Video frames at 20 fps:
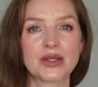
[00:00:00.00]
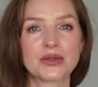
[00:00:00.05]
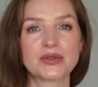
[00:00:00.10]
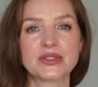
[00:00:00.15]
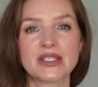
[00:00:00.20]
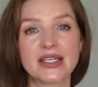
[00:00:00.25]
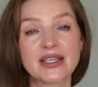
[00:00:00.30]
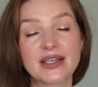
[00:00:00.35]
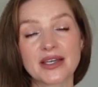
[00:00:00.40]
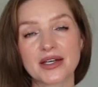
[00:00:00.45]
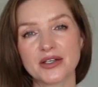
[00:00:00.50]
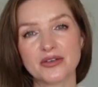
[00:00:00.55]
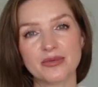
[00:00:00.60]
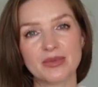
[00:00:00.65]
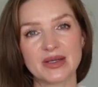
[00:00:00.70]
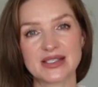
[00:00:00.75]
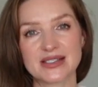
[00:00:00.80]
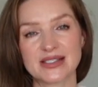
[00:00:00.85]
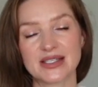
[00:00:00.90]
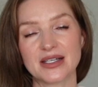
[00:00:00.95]
take care of
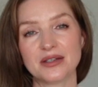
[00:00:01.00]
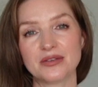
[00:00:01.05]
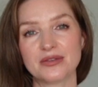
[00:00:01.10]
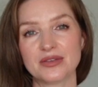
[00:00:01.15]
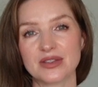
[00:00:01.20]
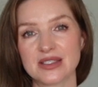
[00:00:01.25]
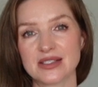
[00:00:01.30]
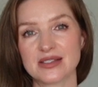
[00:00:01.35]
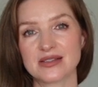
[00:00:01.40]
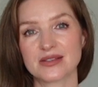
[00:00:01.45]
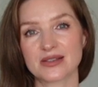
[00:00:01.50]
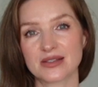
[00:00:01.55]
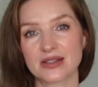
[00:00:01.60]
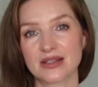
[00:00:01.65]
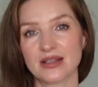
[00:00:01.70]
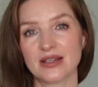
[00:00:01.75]
myself is